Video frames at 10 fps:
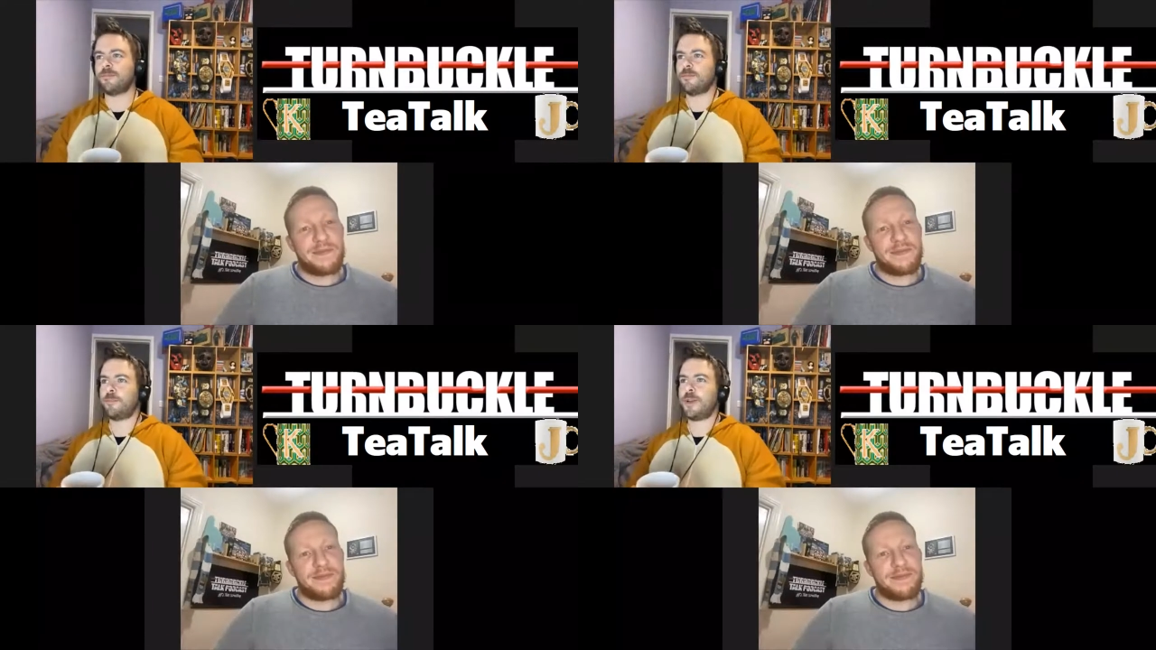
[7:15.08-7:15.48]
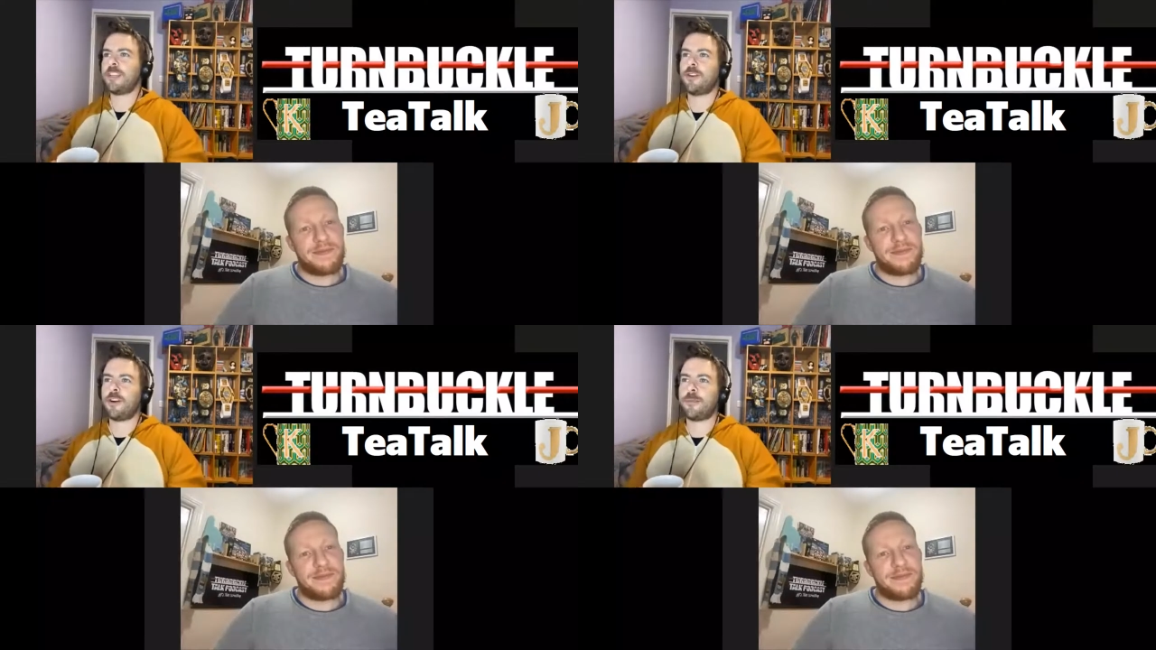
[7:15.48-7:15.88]

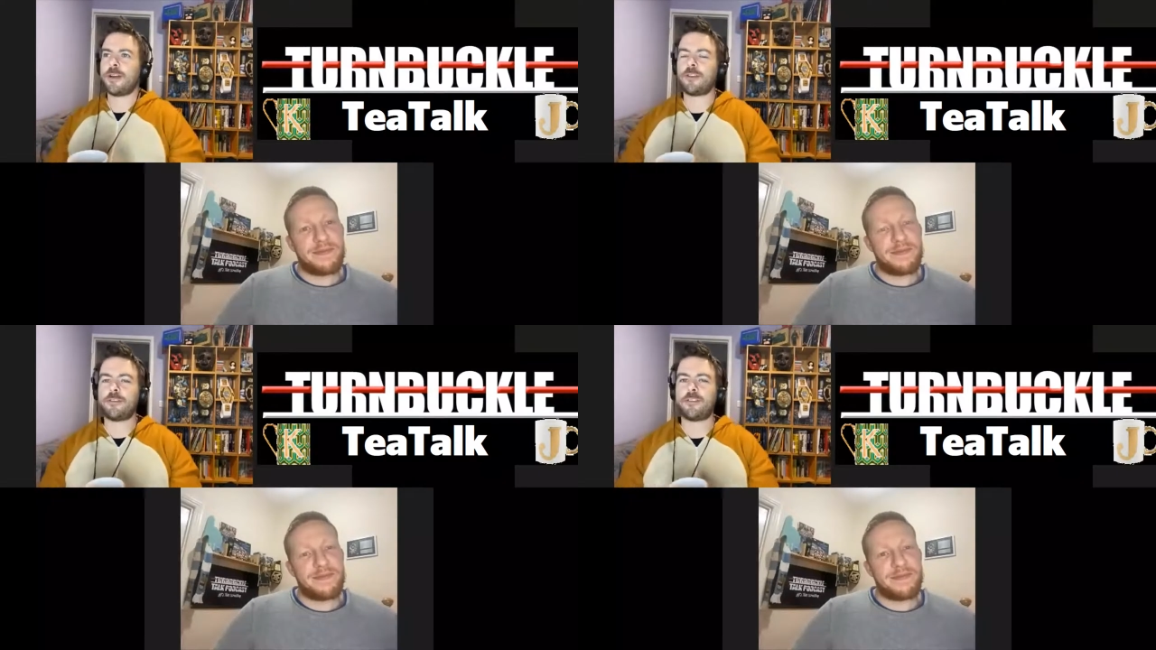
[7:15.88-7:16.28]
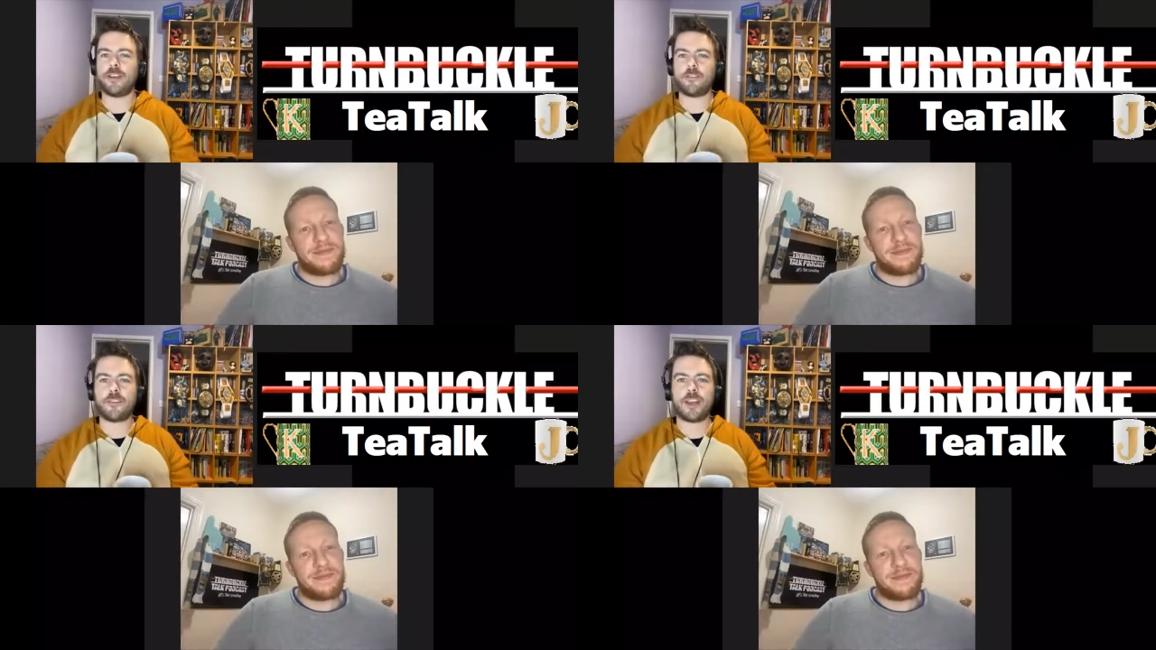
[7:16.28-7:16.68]
Speaker 1: best autobiography
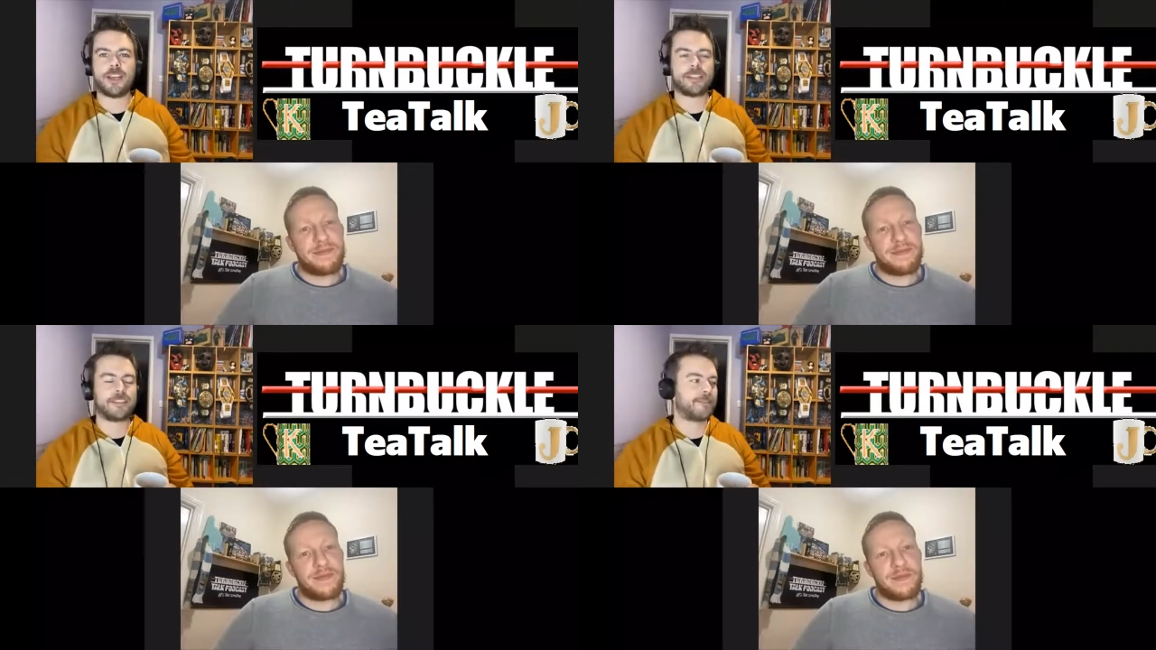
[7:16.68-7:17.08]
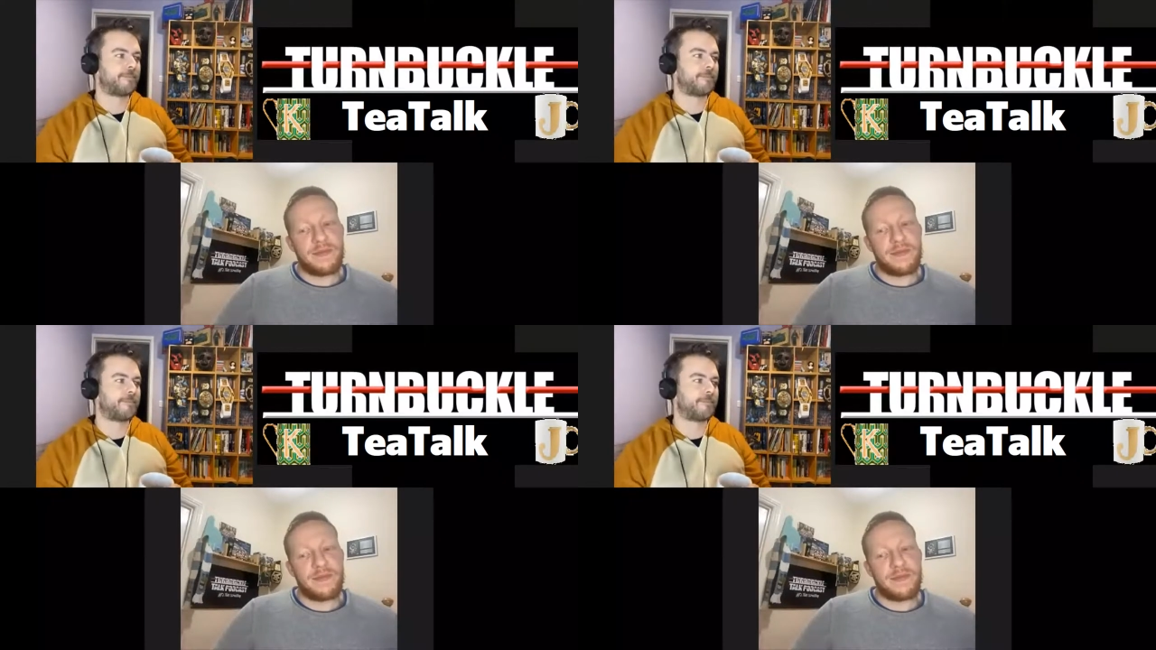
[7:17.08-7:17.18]
I've read,